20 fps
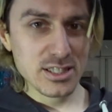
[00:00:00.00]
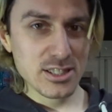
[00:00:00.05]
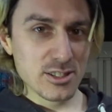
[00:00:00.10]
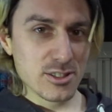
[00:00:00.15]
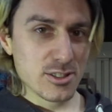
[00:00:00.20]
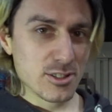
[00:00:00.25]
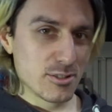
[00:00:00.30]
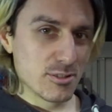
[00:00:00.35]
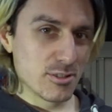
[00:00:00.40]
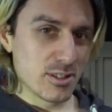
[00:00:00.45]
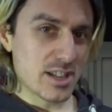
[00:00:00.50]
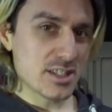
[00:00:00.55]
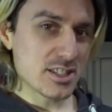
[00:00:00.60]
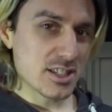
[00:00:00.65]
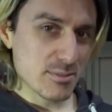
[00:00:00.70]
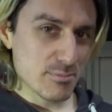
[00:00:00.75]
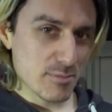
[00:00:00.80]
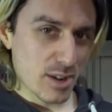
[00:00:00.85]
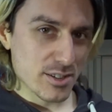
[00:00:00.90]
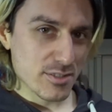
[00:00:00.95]
who will
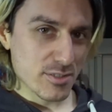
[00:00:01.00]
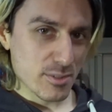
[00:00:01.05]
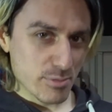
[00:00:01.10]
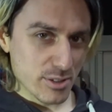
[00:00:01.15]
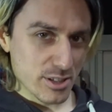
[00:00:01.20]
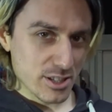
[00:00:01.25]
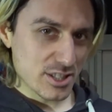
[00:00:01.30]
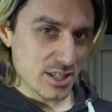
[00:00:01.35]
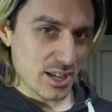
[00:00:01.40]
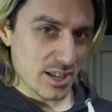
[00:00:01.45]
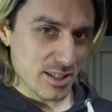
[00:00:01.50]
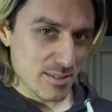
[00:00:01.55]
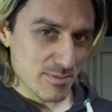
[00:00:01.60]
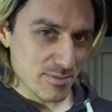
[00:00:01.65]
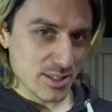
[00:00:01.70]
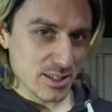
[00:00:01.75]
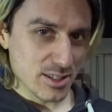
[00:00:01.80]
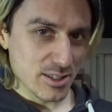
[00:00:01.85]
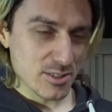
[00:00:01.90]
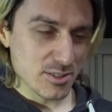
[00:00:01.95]
actually kind of appreciate them
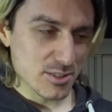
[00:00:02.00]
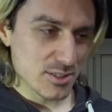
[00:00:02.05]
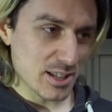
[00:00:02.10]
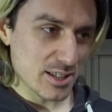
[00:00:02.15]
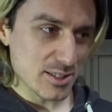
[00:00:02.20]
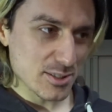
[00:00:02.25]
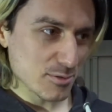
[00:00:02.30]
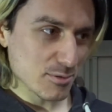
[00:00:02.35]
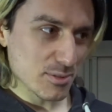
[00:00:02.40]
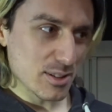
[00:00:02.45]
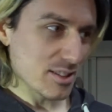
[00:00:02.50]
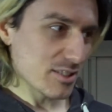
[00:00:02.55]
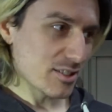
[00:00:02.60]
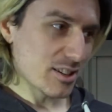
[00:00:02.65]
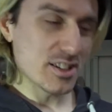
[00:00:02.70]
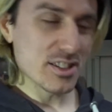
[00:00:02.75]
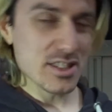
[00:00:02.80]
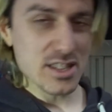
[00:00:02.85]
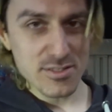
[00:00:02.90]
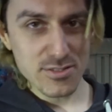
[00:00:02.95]
videos. That's all they're
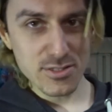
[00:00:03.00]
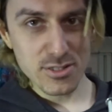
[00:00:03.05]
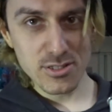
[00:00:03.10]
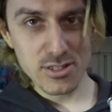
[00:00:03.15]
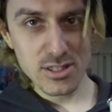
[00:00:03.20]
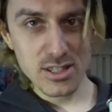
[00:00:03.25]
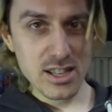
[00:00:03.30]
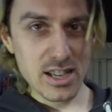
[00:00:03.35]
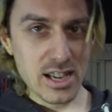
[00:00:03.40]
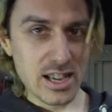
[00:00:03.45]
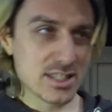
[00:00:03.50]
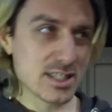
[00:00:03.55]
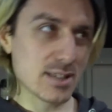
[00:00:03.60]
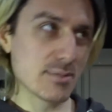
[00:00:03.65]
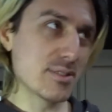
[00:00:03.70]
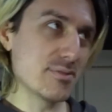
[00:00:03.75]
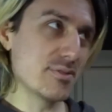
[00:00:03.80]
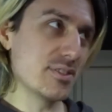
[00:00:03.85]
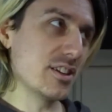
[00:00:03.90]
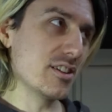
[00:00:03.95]
kind of there for. And some
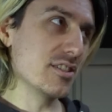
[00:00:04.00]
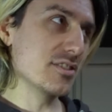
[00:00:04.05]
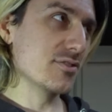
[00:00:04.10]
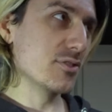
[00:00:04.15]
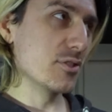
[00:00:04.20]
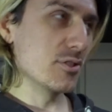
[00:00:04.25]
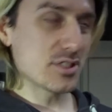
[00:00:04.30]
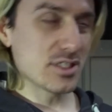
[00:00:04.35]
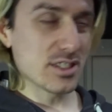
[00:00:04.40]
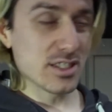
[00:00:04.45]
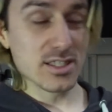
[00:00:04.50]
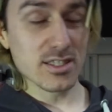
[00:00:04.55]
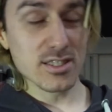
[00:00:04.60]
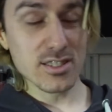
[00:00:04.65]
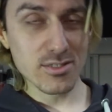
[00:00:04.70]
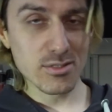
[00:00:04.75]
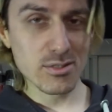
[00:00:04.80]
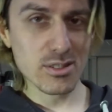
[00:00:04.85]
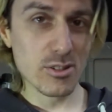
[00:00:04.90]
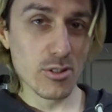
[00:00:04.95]
of them videos, unfortunately,
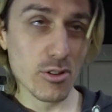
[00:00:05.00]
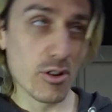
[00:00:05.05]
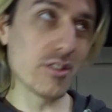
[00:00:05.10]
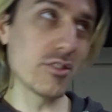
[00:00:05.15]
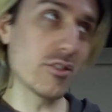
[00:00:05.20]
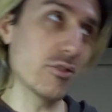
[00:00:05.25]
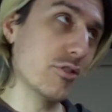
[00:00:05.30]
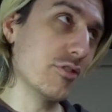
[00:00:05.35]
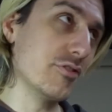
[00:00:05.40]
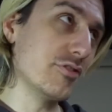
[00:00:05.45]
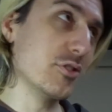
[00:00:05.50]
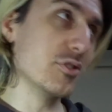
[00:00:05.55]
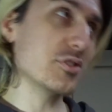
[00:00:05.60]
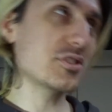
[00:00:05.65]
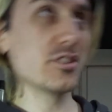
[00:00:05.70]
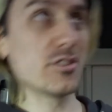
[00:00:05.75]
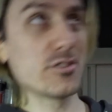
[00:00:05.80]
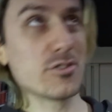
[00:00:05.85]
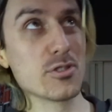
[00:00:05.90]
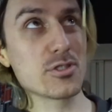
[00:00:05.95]

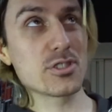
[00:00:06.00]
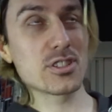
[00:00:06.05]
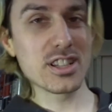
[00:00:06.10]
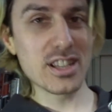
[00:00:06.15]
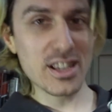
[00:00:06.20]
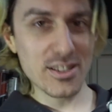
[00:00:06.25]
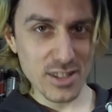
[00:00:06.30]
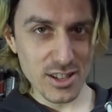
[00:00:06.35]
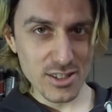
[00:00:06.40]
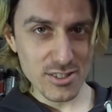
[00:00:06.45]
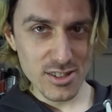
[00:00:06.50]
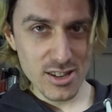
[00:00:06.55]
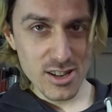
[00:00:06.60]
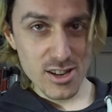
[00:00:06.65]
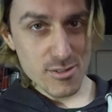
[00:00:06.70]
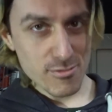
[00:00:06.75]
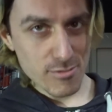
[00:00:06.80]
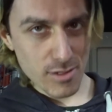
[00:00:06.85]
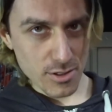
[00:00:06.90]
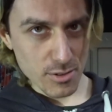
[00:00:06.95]
unfortunately or fortunately, have done
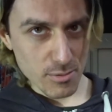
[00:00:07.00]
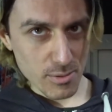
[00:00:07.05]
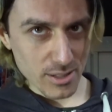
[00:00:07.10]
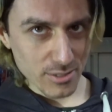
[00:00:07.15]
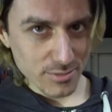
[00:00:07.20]
rather well.